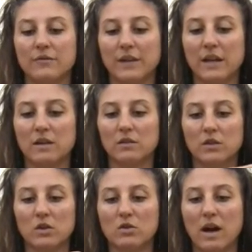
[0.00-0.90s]
inflate it so
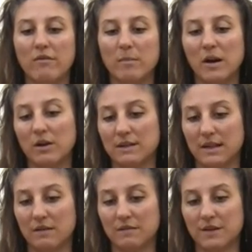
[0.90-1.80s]
you have about a
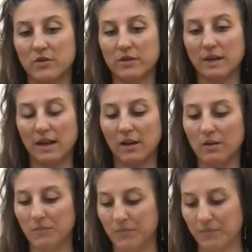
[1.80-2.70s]
10 finger
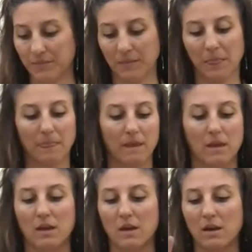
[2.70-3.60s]
tail.
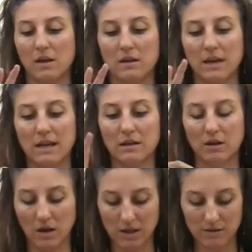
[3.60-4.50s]
Take the
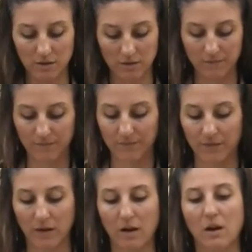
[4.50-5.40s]
nozzle,
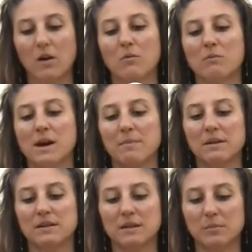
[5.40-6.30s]
wrap it
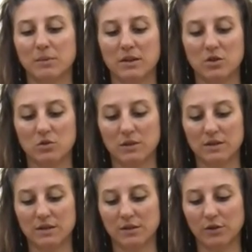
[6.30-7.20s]
into the pinch
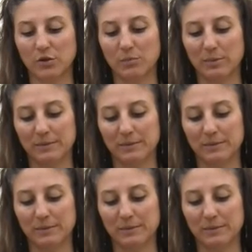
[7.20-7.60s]
twist and loop.